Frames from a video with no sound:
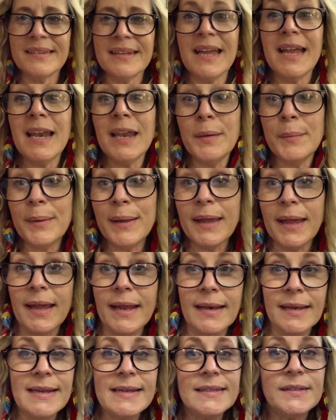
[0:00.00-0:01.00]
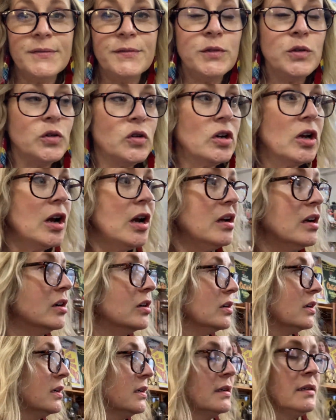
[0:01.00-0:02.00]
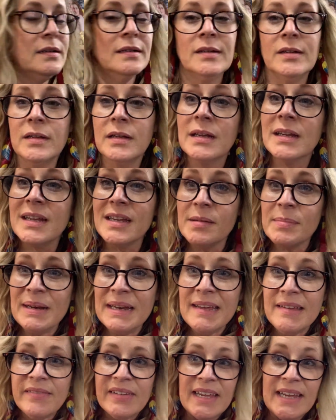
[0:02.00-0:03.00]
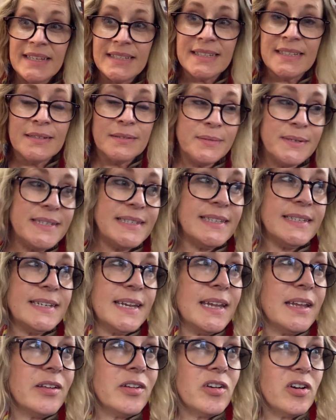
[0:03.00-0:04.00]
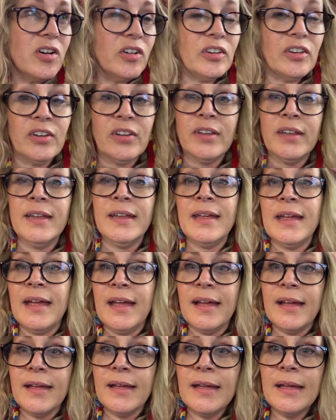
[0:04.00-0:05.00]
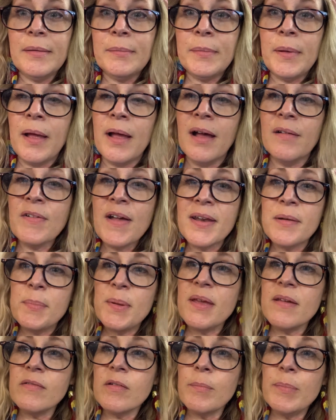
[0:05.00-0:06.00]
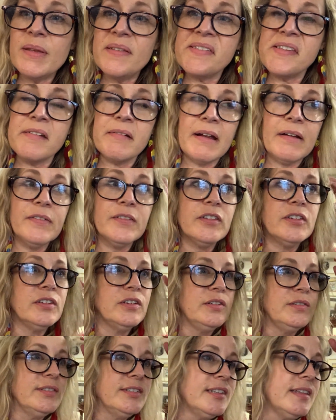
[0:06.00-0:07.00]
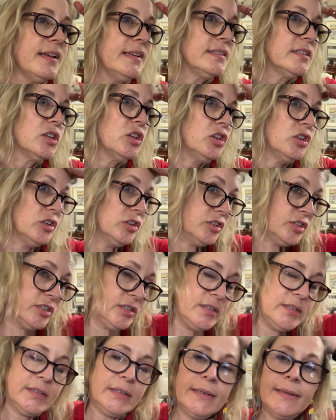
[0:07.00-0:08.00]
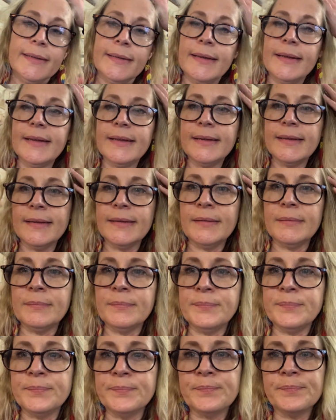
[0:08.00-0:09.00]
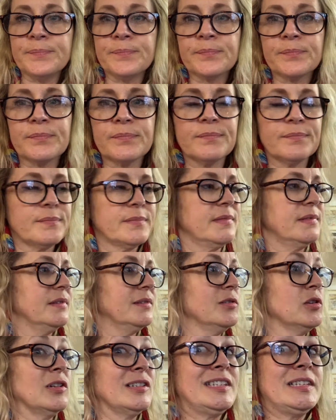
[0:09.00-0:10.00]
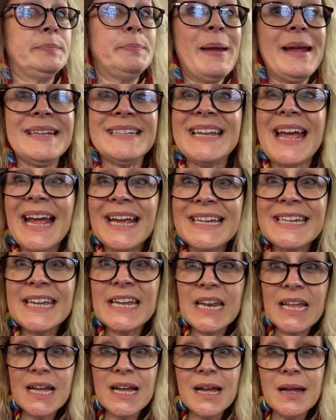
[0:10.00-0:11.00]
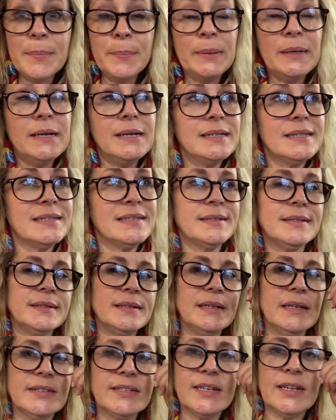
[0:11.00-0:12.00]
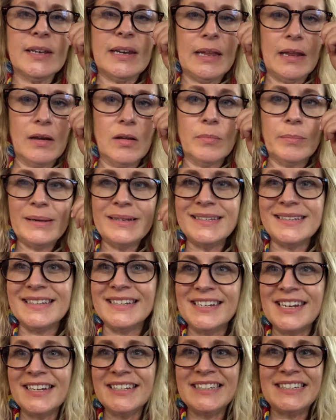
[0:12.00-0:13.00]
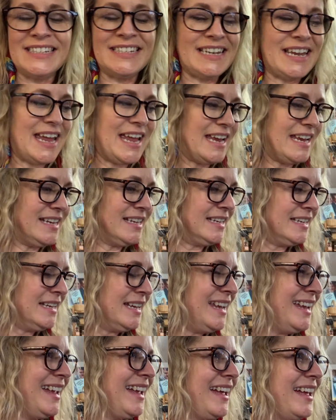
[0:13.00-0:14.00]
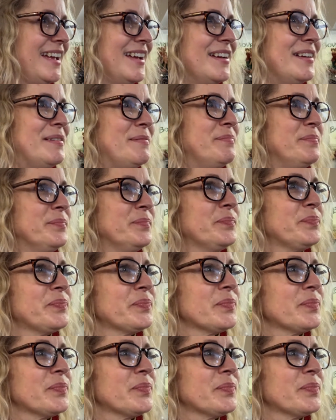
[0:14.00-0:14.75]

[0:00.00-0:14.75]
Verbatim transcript: Hello again. It's four o'clock. Can you believe it? Where's the day gone? Um, I've had a bit of a busier afternoon, so that's good. Um, not spectacular, but certainly a lot better than yesterday. Um,